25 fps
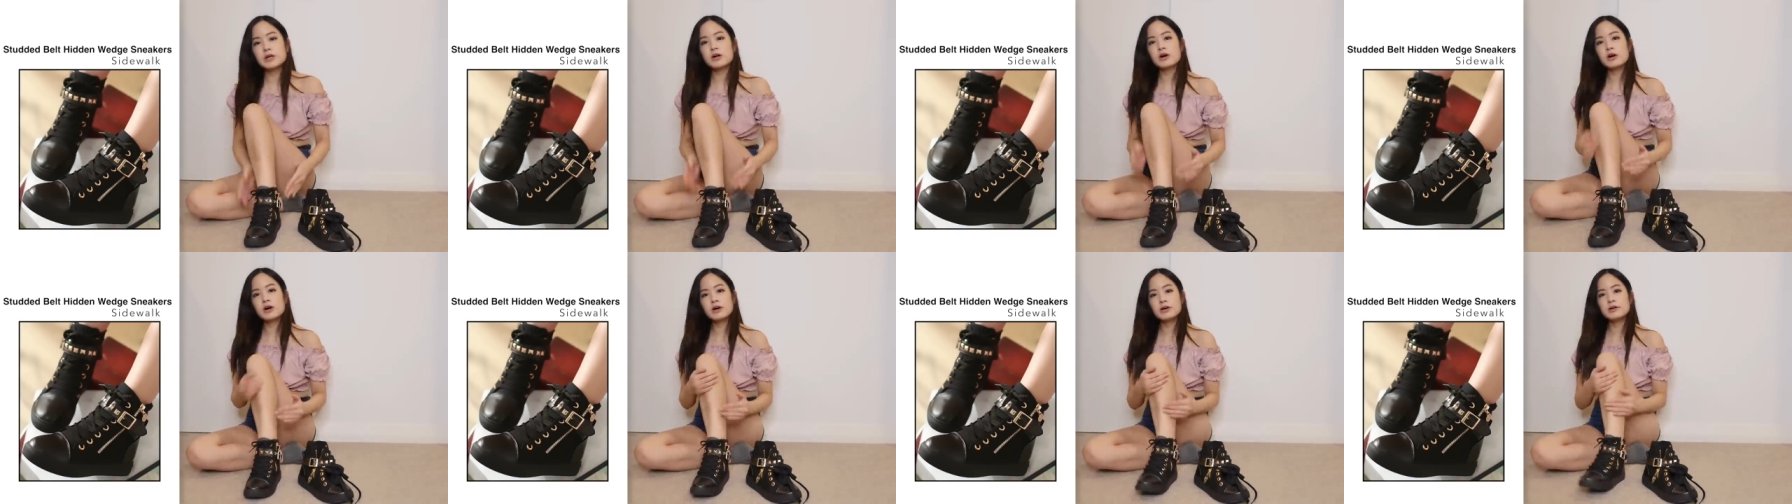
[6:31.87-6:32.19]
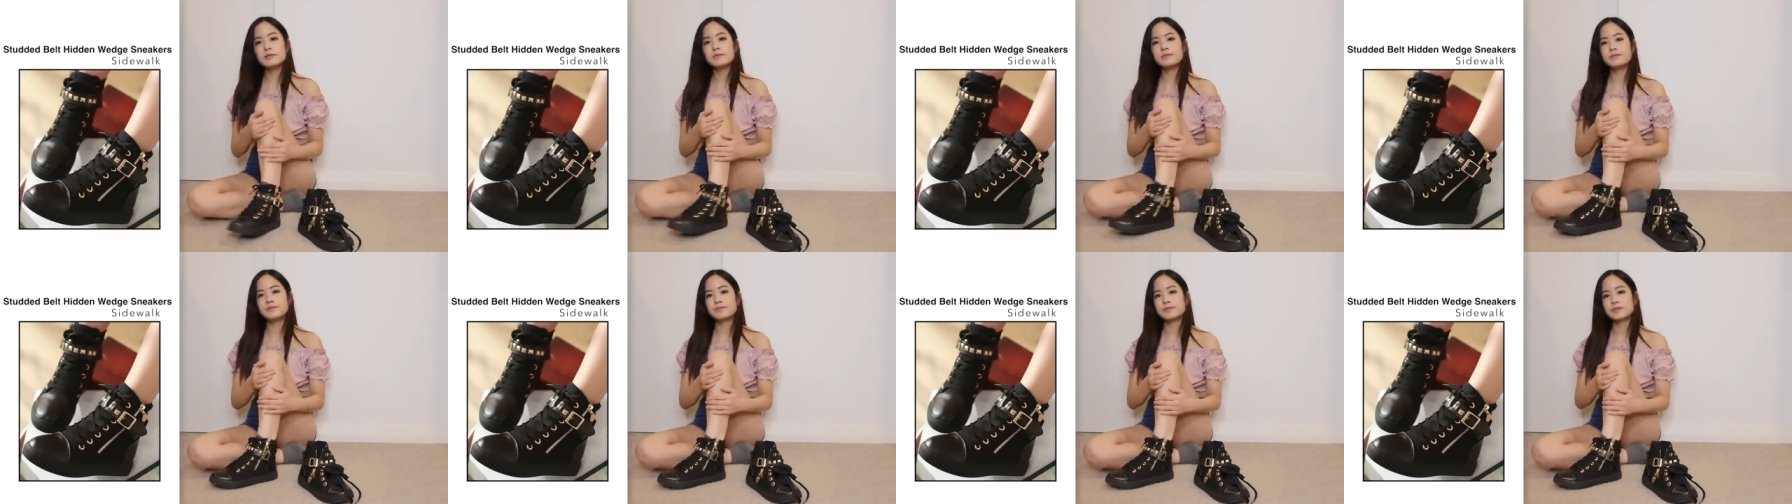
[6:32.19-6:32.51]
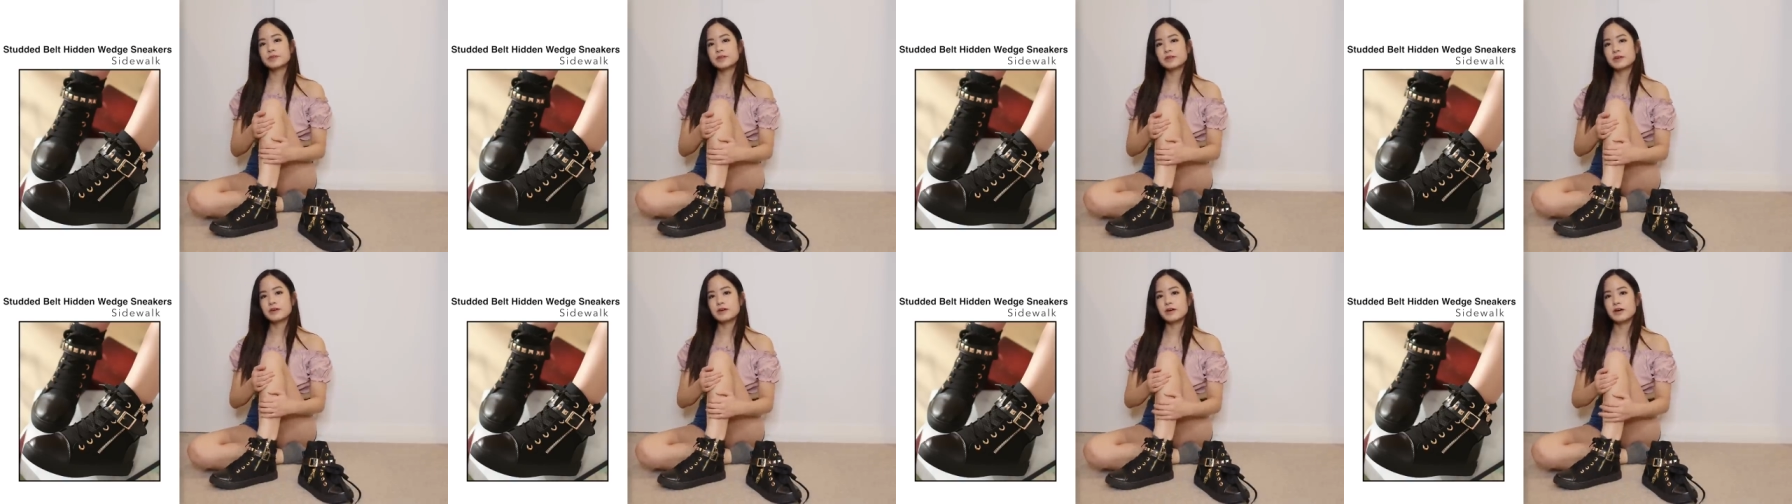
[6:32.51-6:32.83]
on.
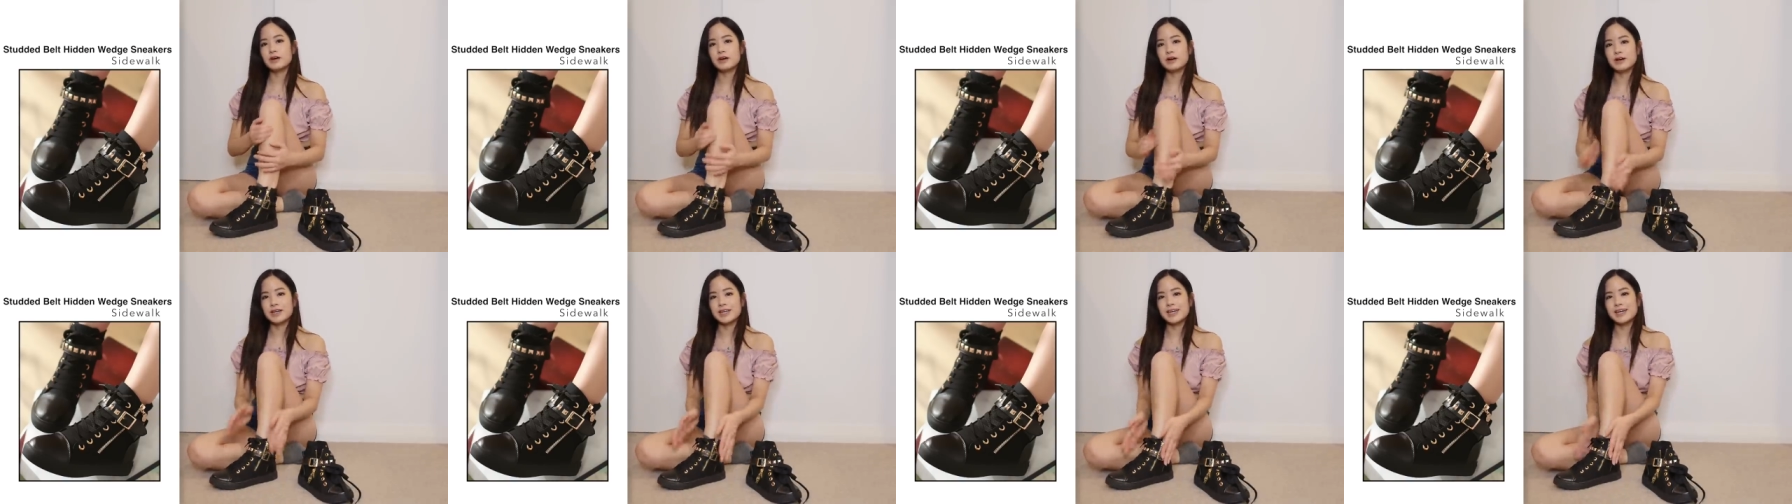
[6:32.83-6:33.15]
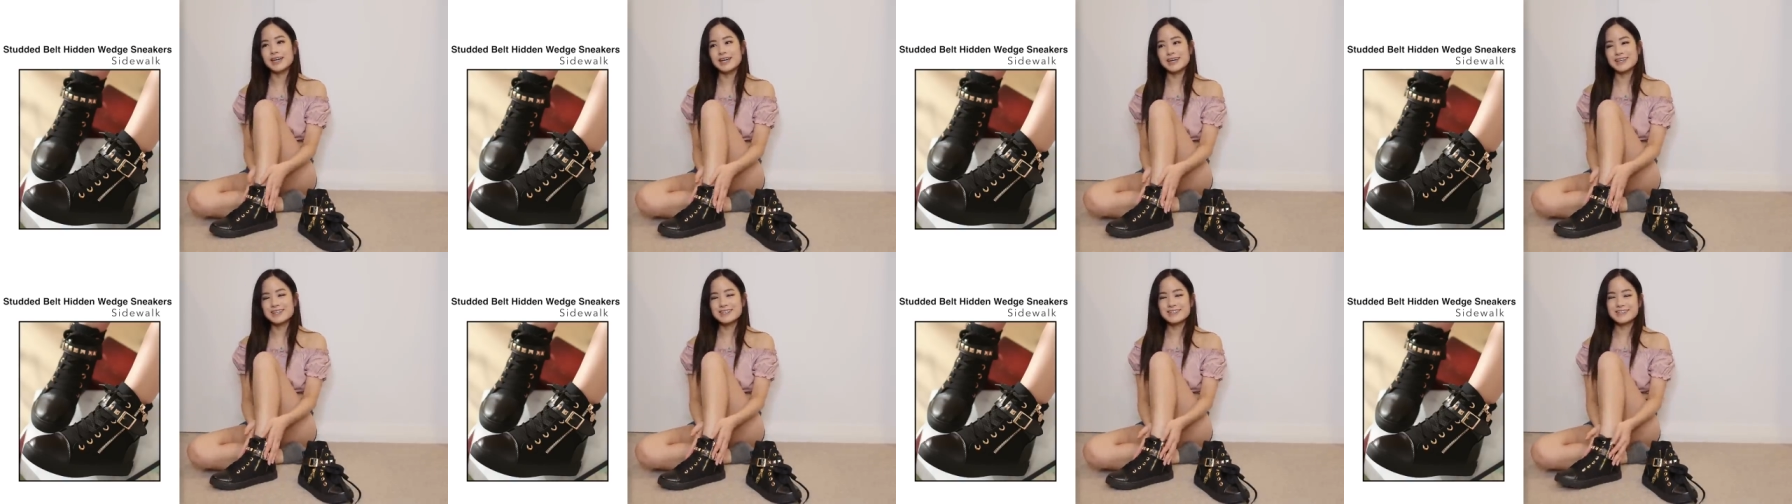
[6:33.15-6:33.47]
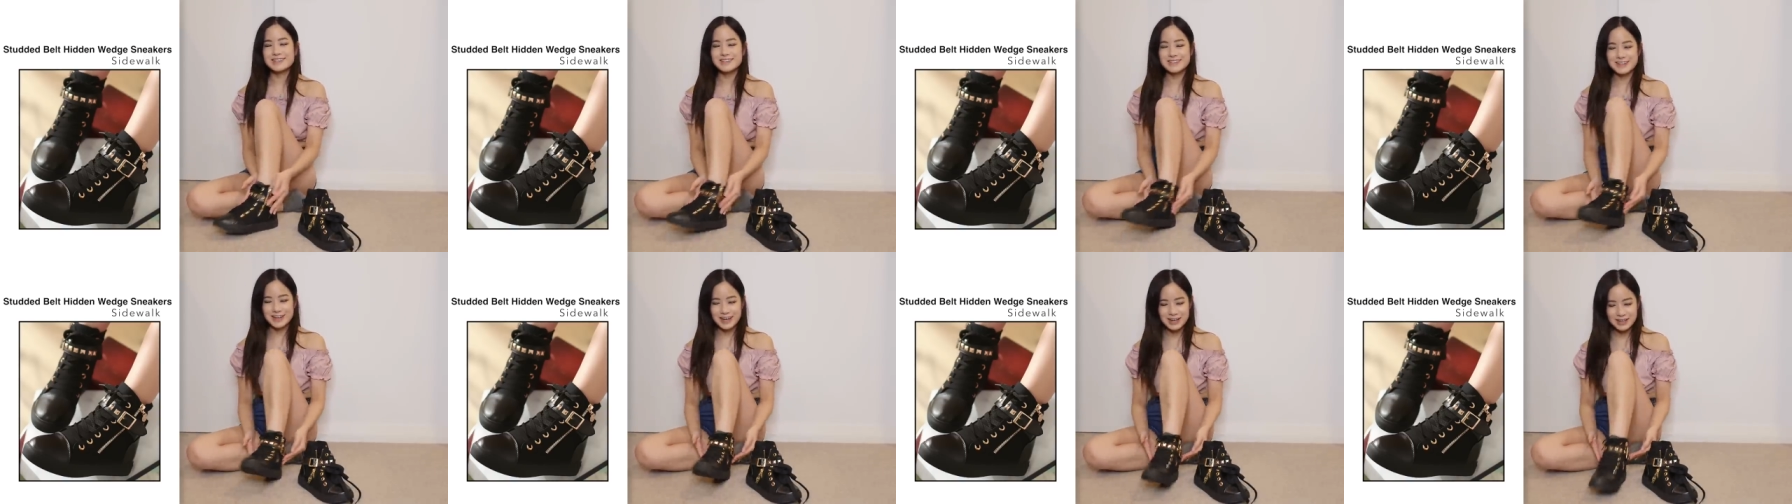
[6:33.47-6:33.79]
Oh
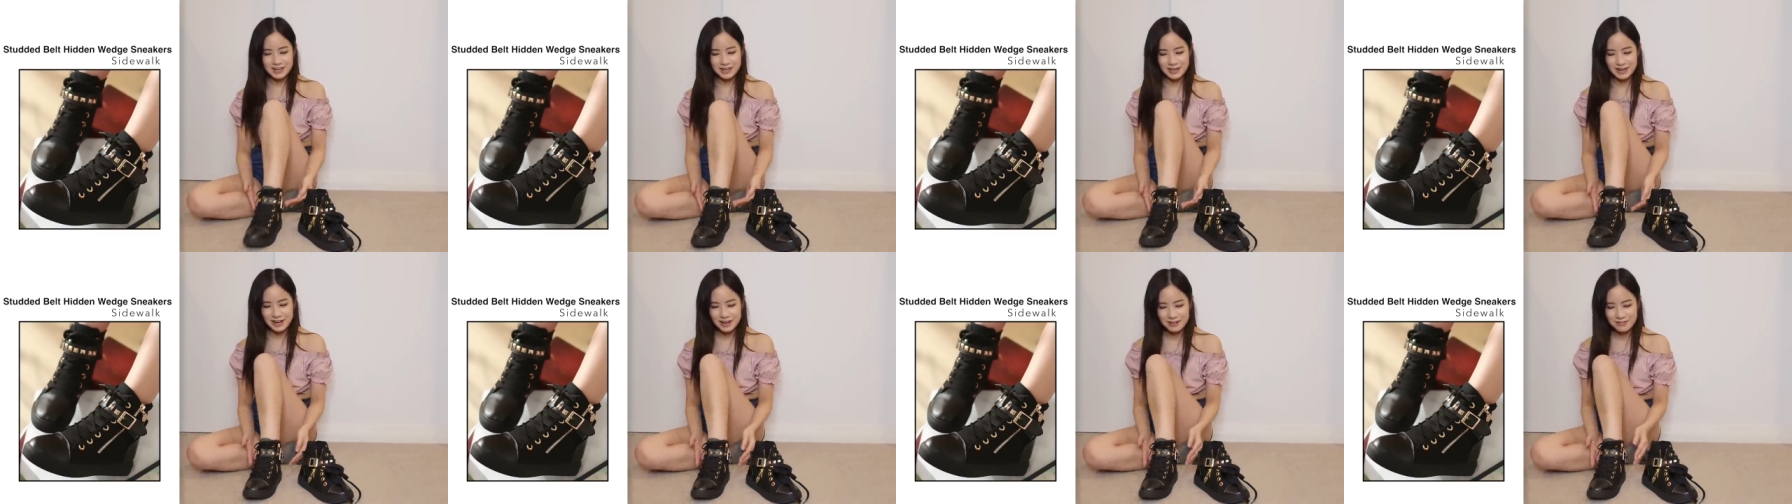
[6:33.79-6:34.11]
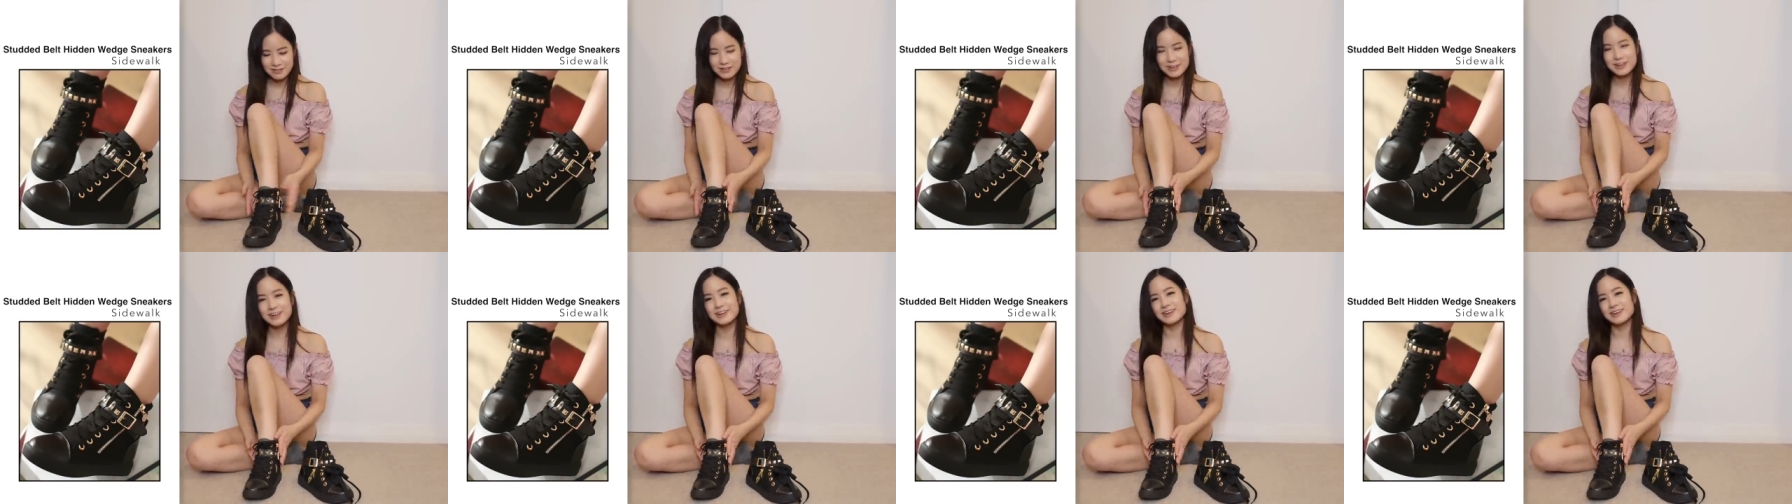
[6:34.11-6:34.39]
yes, I love